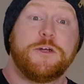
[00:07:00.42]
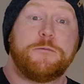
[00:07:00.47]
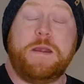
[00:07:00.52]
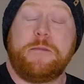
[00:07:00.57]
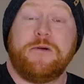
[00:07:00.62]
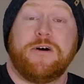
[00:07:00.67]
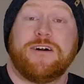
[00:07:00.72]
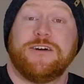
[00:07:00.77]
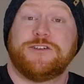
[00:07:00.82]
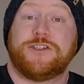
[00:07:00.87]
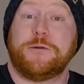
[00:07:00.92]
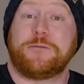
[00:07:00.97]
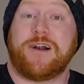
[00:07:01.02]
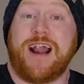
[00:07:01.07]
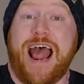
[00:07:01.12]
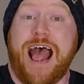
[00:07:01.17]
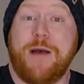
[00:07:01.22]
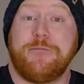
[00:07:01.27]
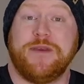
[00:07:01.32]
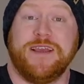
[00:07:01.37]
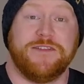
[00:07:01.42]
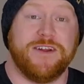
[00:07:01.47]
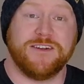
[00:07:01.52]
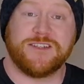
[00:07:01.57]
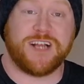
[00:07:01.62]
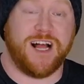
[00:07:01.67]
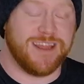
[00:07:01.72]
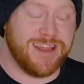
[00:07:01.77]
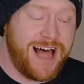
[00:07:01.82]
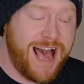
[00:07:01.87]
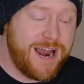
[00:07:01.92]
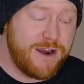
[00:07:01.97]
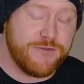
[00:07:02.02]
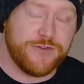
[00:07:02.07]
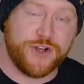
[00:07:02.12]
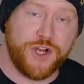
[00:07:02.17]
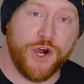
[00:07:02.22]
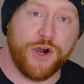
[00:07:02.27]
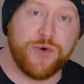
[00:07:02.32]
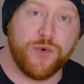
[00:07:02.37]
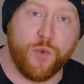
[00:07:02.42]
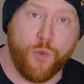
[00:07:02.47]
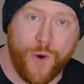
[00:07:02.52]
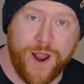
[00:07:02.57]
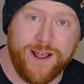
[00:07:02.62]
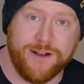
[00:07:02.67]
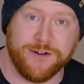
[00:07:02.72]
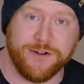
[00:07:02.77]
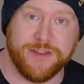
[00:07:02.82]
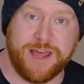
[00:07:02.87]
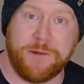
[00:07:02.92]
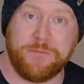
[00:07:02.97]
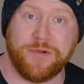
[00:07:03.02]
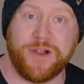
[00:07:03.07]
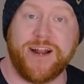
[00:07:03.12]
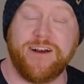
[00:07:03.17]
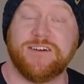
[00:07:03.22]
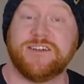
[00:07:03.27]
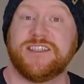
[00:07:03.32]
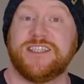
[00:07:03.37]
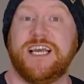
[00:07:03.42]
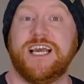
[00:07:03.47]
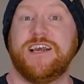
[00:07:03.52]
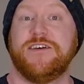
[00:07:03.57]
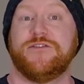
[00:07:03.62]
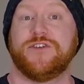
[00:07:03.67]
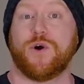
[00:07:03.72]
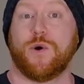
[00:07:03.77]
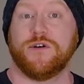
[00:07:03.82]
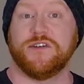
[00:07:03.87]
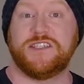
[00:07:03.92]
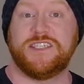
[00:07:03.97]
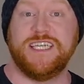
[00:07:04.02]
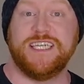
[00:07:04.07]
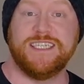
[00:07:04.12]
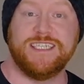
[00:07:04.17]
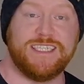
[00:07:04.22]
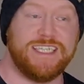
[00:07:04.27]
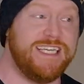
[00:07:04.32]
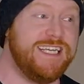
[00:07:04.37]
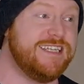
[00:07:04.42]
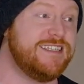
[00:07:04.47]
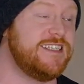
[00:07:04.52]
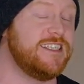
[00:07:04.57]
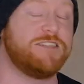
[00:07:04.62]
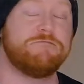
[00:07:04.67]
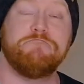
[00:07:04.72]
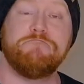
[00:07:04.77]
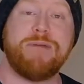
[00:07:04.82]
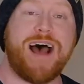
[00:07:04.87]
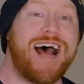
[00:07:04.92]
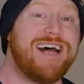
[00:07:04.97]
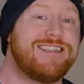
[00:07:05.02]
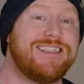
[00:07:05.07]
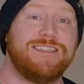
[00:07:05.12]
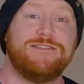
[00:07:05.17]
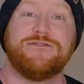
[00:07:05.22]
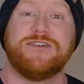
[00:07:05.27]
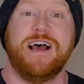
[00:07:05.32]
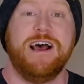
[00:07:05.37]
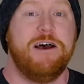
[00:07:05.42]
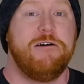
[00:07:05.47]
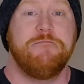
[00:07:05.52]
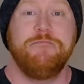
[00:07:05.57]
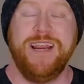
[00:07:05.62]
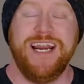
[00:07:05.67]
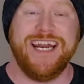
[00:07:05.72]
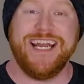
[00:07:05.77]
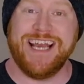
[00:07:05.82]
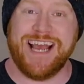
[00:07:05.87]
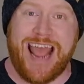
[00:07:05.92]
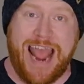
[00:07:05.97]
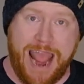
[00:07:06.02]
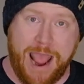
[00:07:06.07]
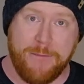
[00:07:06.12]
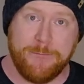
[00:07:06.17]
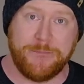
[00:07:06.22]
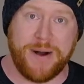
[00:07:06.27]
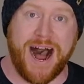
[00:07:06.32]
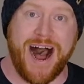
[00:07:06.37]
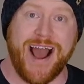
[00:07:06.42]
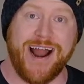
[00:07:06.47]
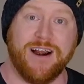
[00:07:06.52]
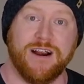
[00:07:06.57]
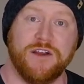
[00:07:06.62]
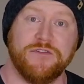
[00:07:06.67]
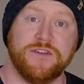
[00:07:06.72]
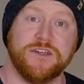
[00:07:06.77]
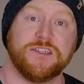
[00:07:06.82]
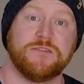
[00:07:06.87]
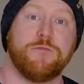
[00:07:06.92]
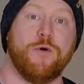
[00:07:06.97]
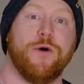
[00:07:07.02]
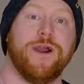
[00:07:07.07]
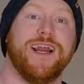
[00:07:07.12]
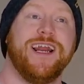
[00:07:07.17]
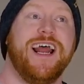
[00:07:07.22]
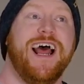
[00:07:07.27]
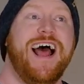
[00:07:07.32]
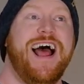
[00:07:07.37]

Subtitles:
people aren't super happy. There's a lot of goodwill that players give towards D&D. It's this massive media empire at this point.